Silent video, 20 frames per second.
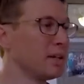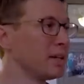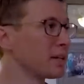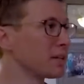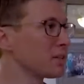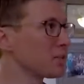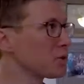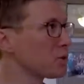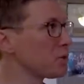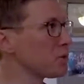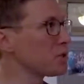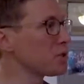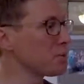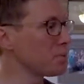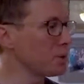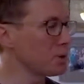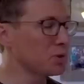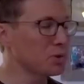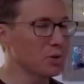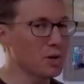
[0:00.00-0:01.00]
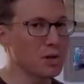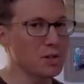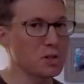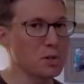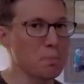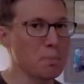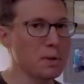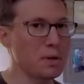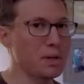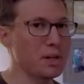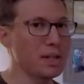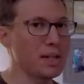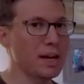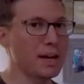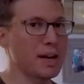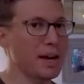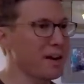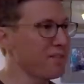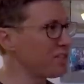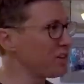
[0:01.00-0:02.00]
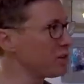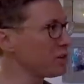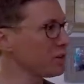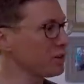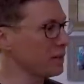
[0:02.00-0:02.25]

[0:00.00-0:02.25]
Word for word: Because cruising boats are also built a lot heavier.